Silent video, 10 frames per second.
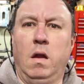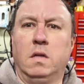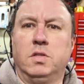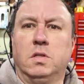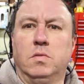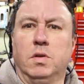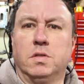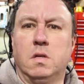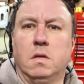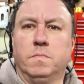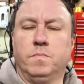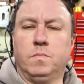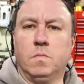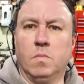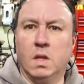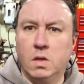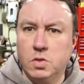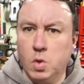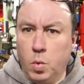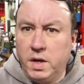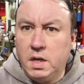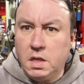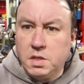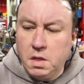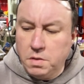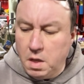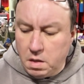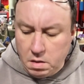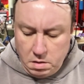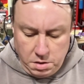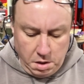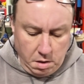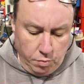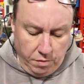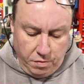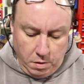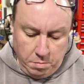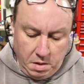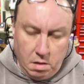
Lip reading: It's a little rusty. So why did I say I'll take it? He said he'd refund me